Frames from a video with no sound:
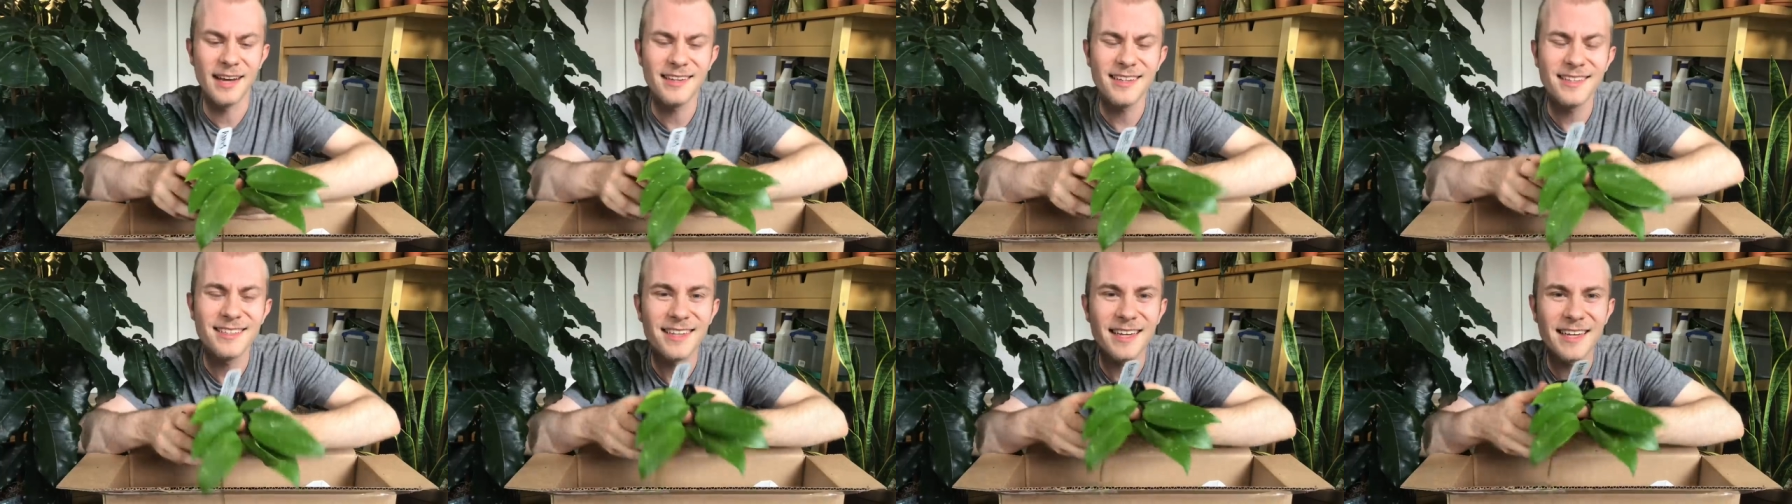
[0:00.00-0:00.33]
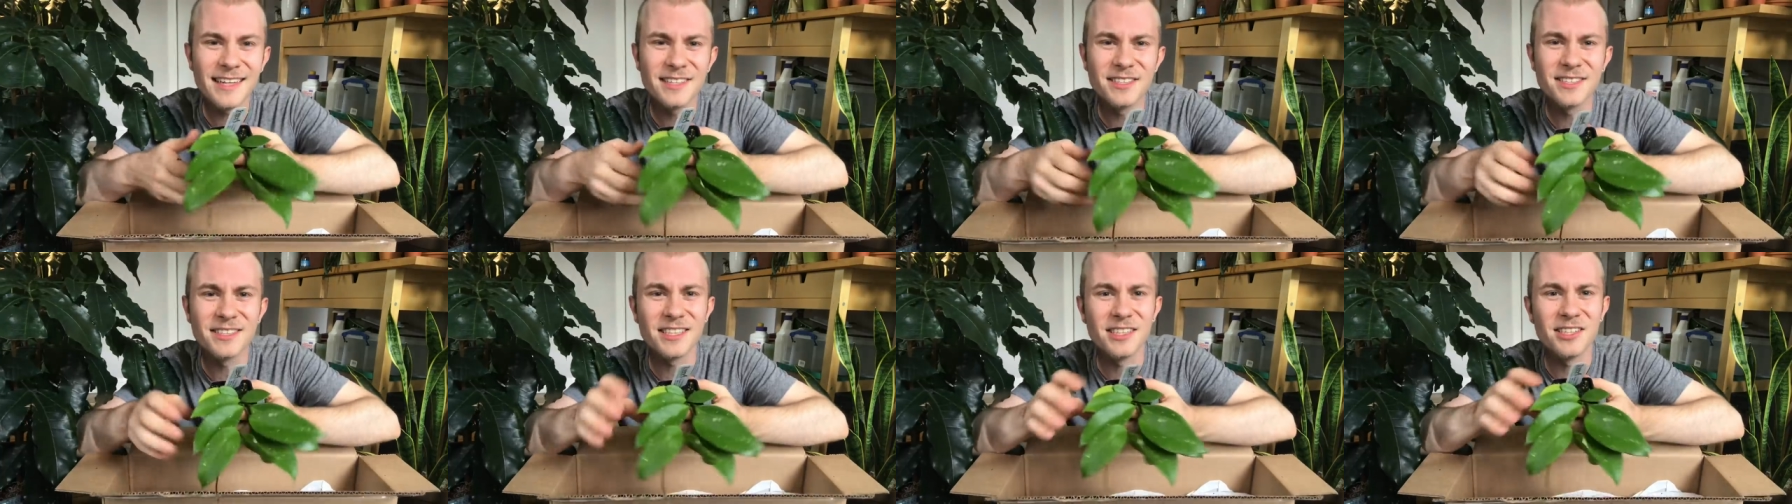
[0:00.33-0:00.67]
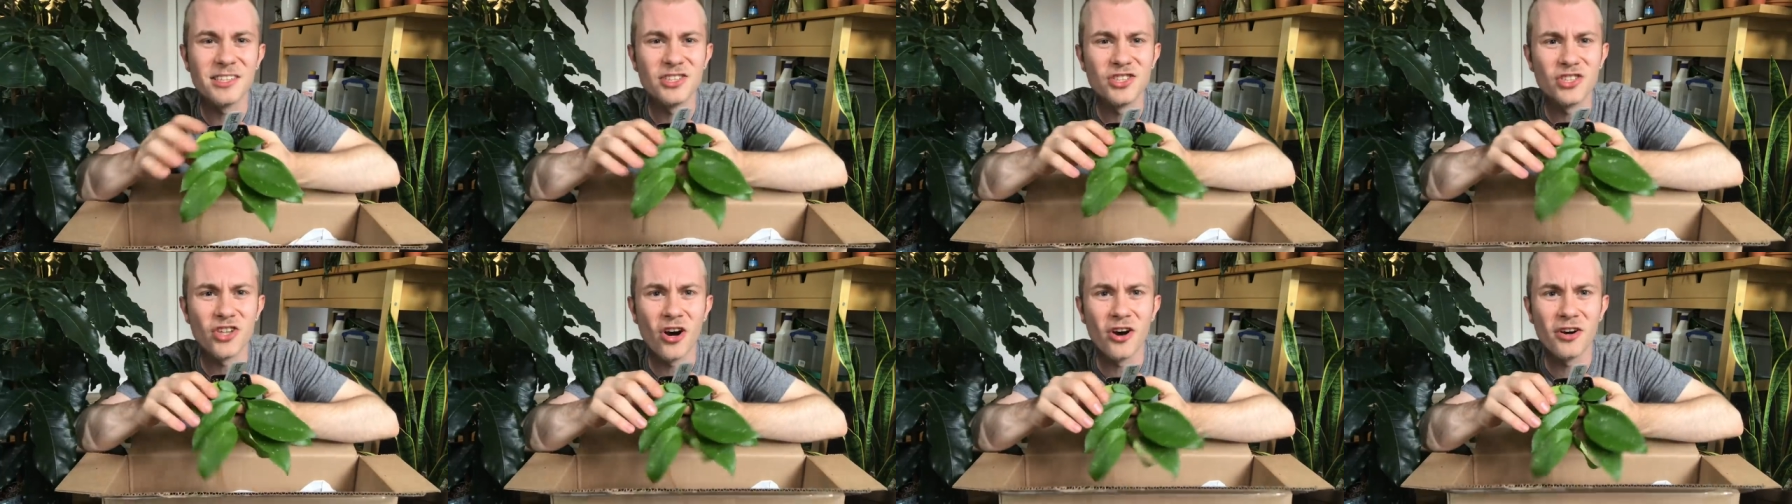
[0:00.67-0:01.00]
and a nice
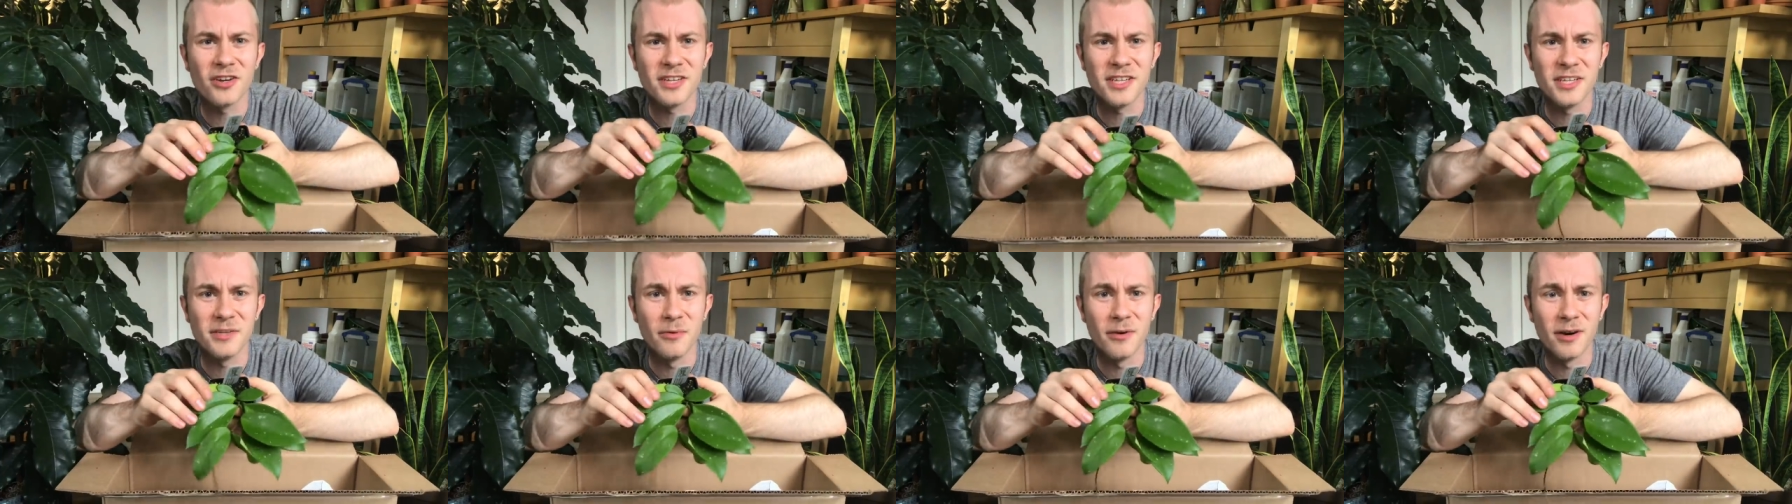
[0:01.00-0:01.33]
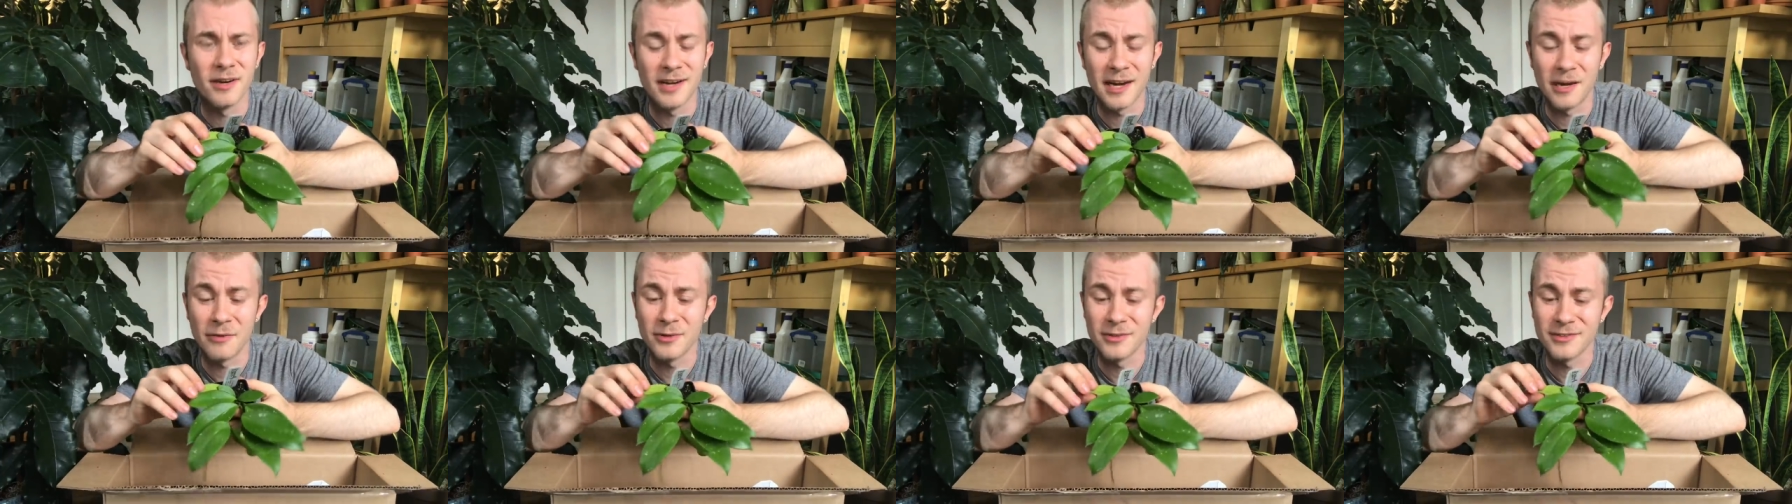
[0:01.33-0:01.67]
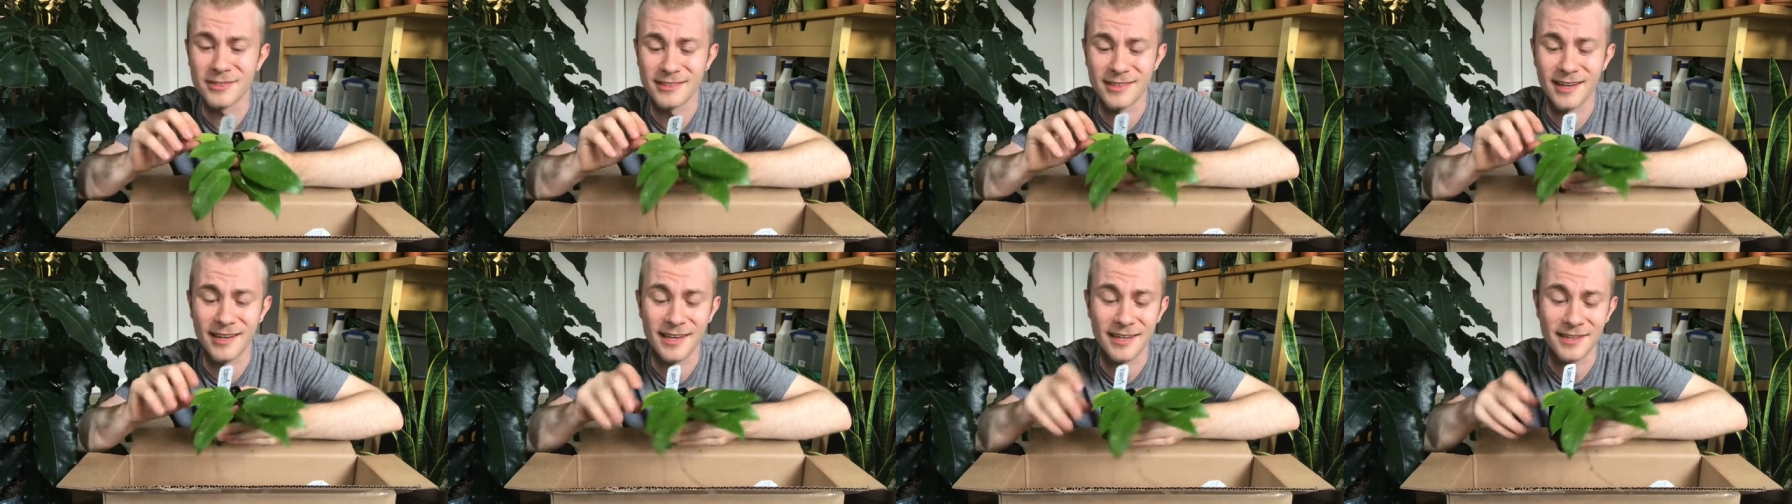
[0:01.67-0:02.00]
chunky one, I will
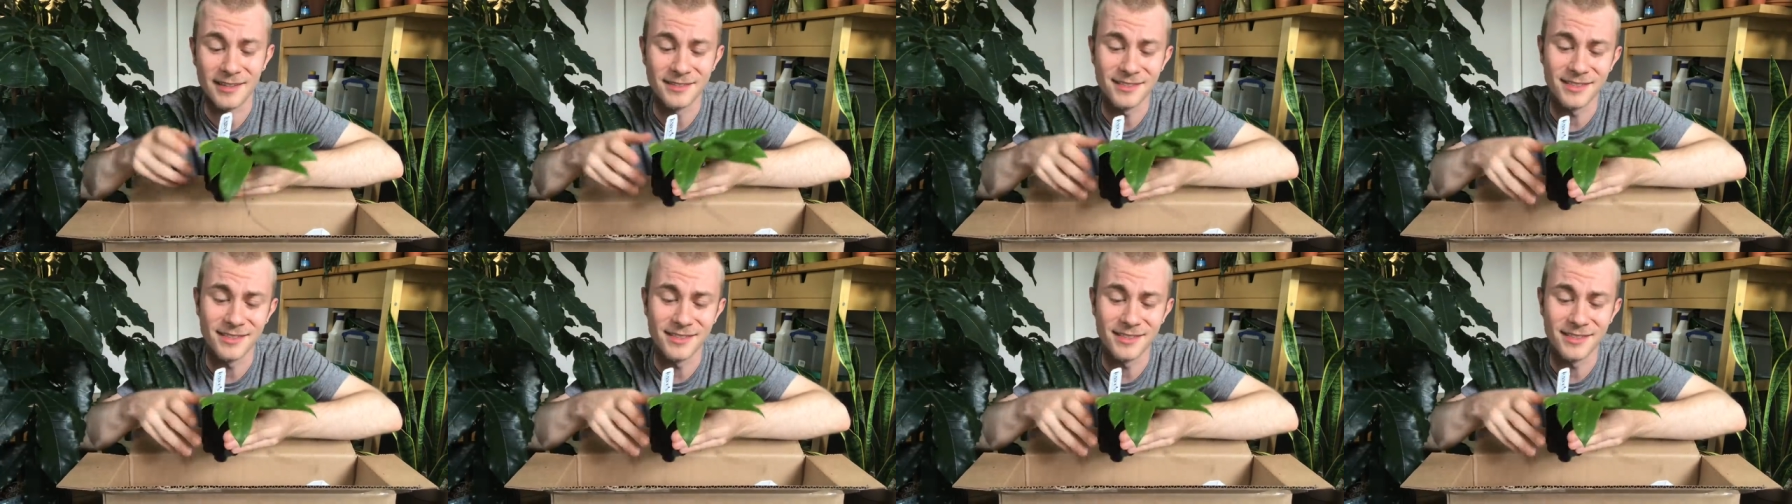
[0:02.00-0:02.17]
say.